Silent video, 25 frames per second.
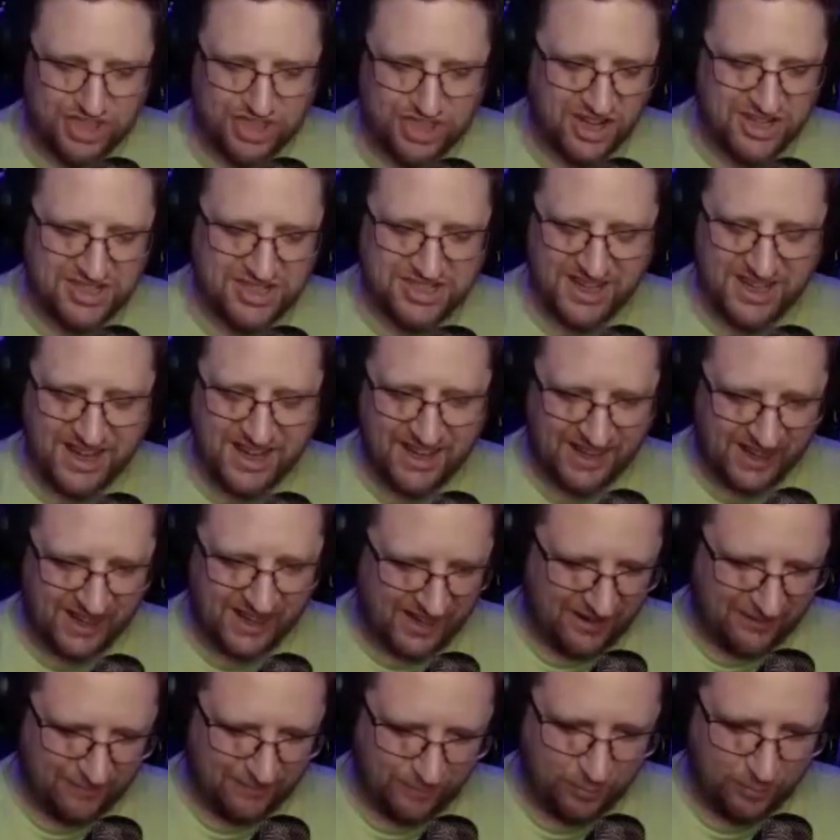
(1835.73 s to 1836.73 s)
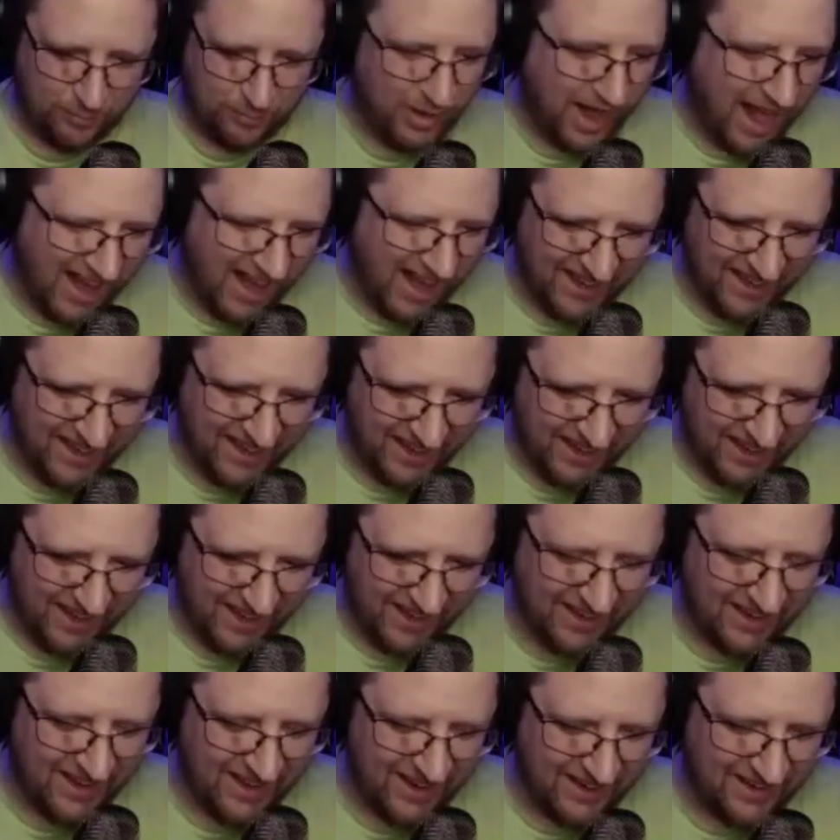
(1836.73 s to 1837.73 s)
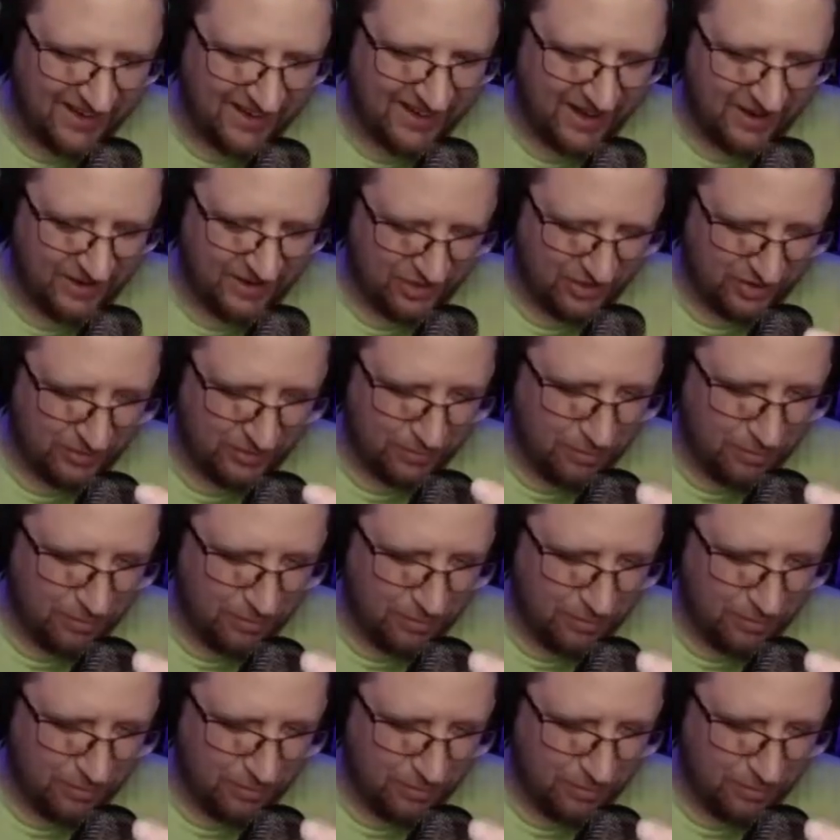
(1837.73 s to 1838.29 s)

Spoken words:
starts to get like blocky and kind of just